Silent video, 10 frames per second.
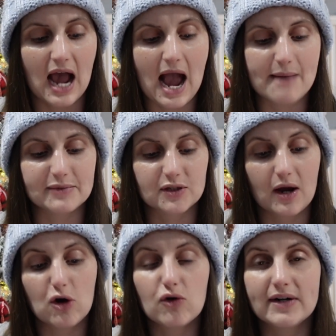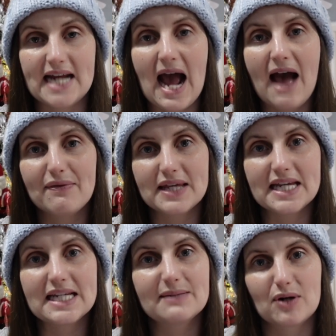So I already had
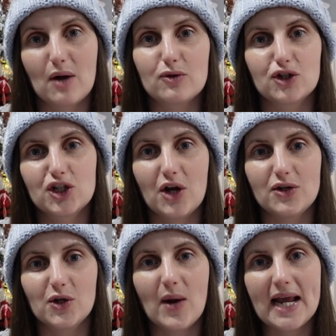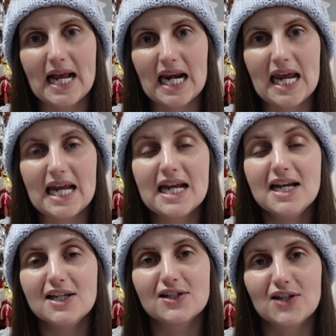these, but I'll just show you quickly.
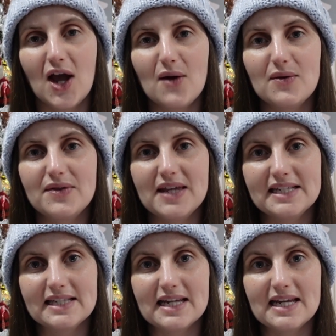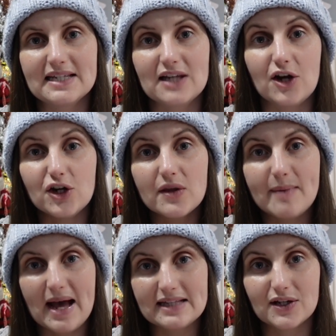So this is
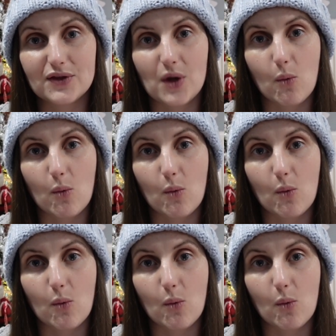another pattern that